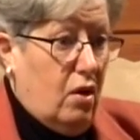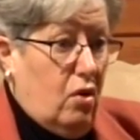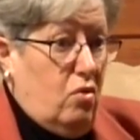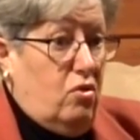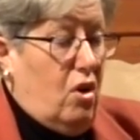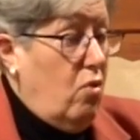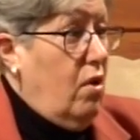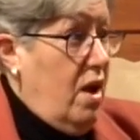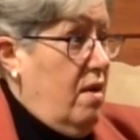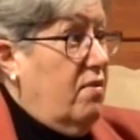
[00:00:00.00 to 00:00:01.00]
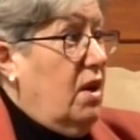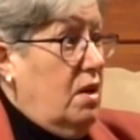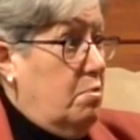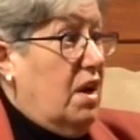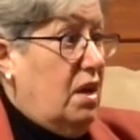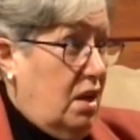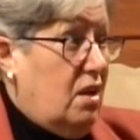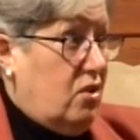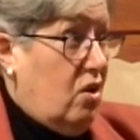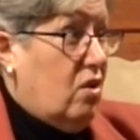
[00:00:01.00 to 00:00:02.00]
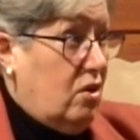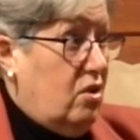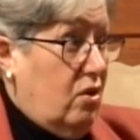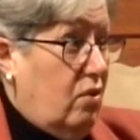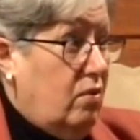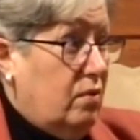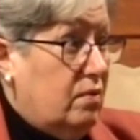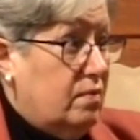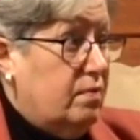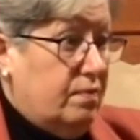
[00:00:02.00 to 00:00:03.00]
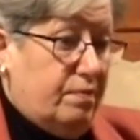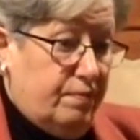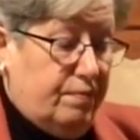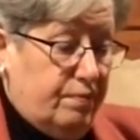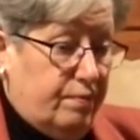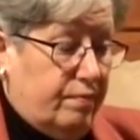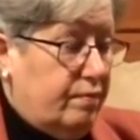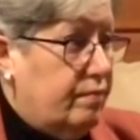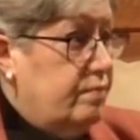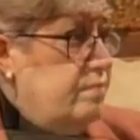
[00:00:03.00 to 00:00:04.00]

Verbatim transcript: who don't have anybody to talk to. Mm -hmm.